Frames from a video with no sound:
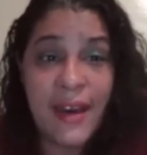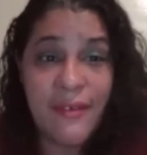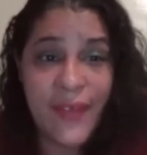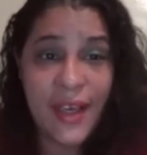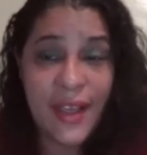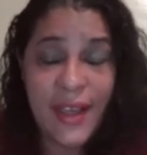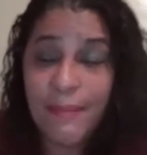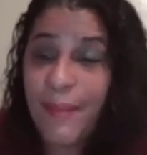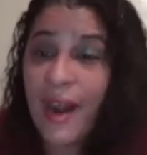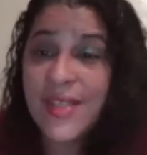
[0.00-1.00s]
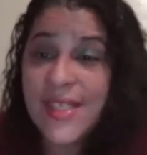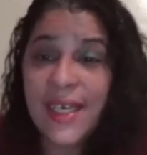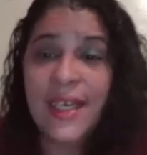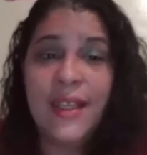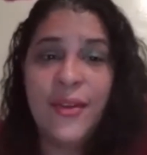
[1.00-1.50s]
elevating and parents
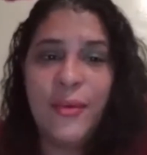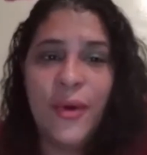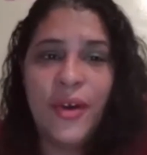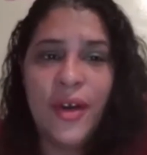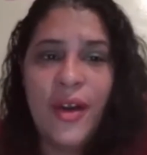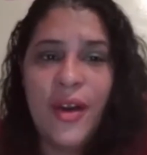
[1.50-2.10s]
leading the work.